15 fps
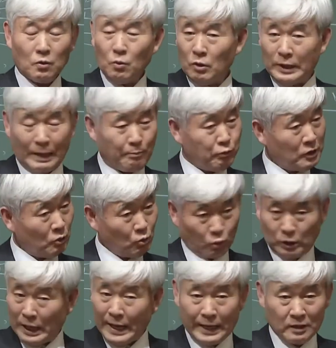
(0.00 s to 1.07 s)
I'm not saying
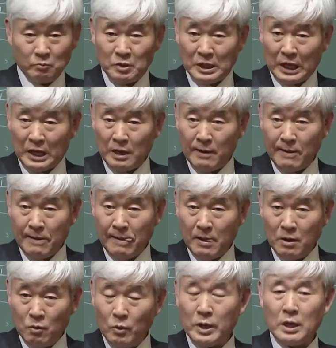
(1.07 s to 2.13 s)
this is good or
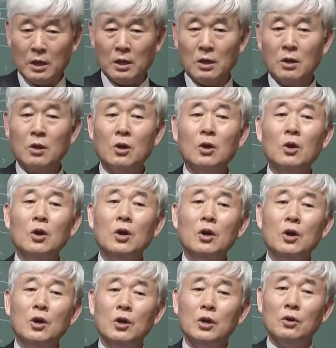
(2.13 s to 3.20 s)
bad,
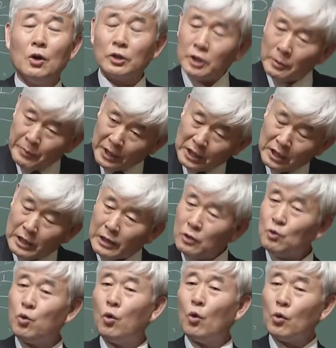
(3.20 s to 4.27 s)
because we live
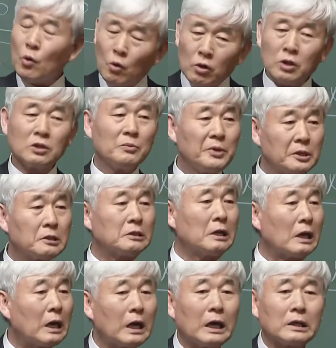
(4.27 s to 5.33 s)
our lives
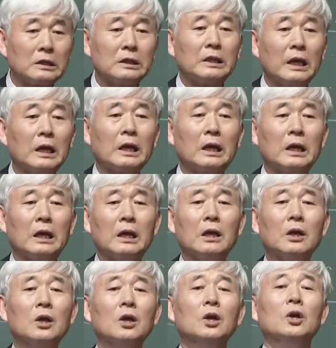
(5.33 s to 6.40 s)
finding this
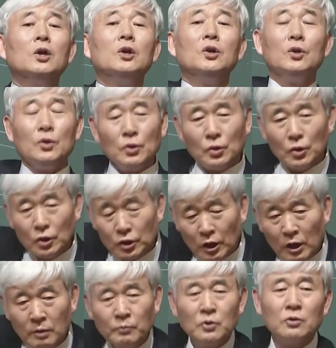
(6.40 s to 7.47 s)
utility.
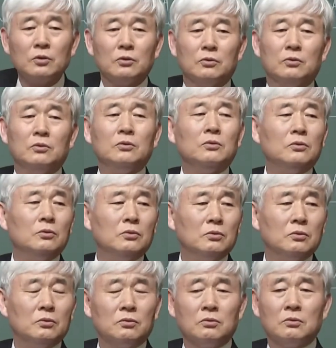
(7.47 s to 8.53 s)
Now, for these
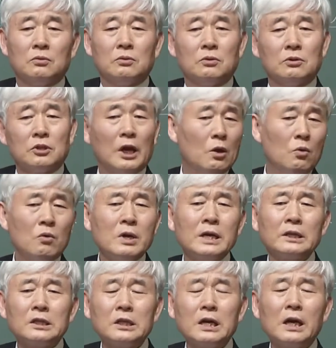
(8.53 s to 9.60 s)
people, they don't
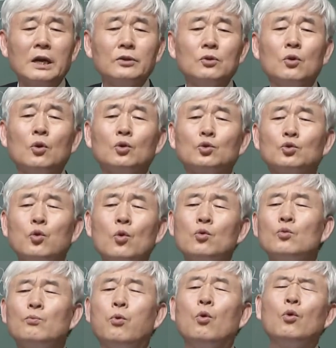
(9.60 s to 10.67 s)
find it from its
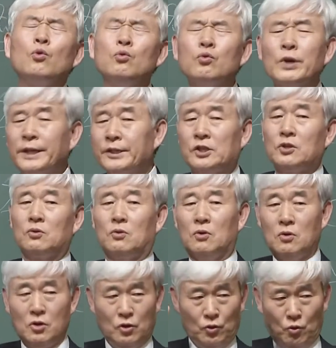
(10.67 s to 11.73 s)
use, but rather in
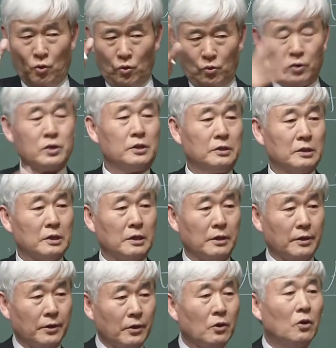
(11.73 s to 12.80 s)
the consumption and
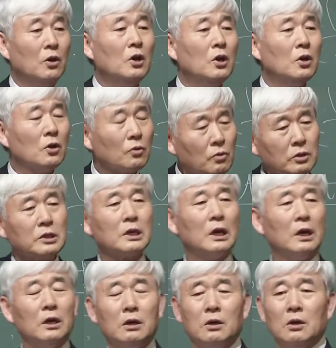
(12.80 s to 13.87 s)
possession of the
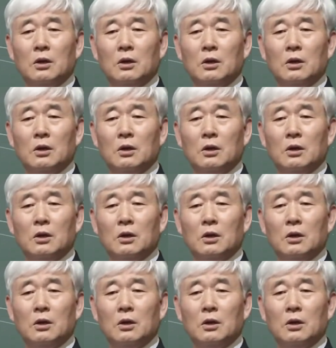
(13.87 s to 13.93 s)
goods.